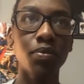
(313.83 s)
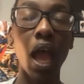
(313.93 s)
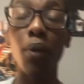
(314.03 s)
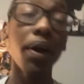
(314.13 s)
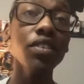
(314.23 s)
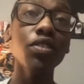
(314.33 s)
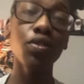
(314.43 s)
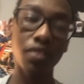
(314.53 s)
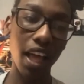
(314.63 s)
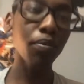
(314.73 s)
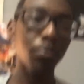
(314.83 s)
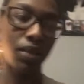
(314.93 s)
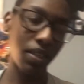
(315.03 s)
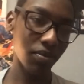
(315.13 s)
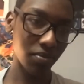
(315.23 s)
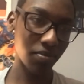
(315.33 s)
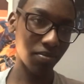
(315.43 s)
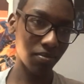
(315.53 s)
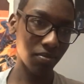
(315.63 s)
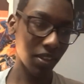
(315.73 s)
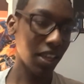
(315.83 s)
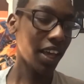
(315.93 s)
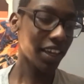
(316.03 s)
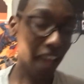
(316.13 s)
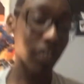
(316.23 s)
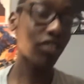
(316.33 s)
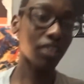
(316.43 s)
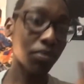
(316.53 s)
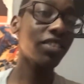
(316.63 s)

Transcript: I wanted you to help me catch some